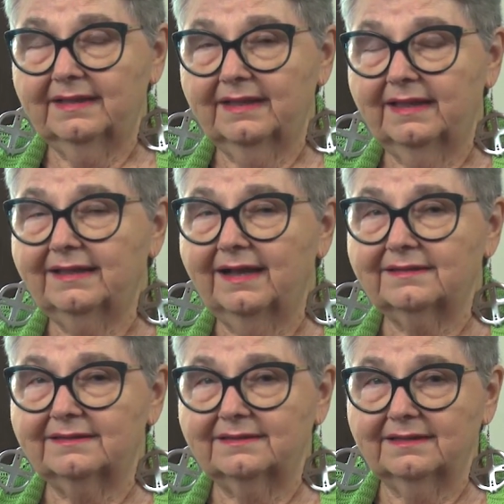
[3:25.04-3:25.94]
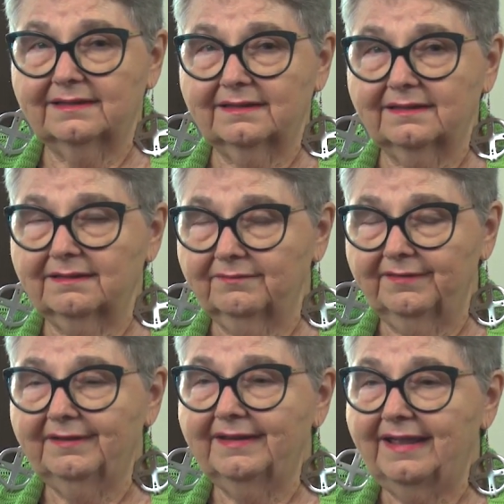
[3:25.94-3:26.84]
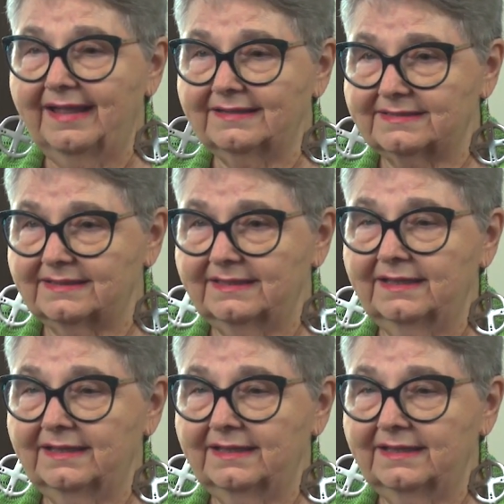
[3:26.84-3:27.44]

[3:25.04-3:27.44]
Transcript: it got very antsy.